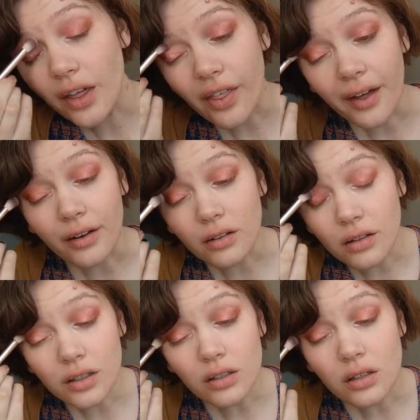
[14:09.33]
Get that
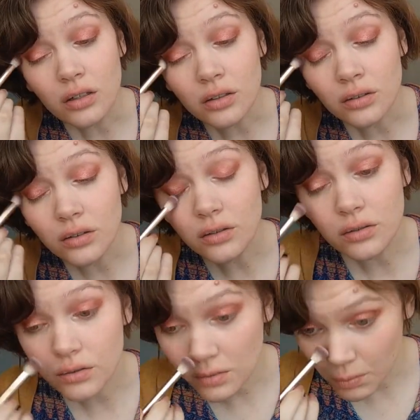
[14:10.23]
a little
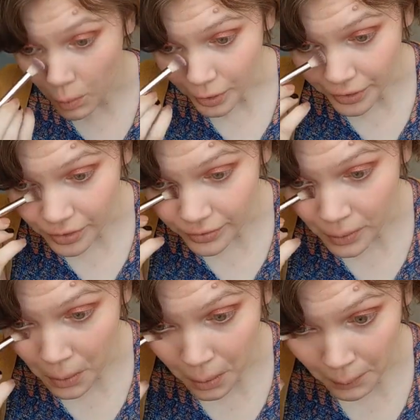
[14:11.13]
more
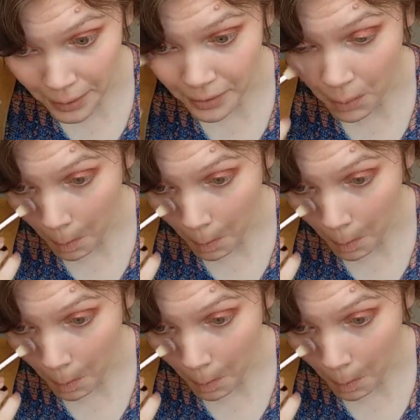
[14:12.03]
uniform.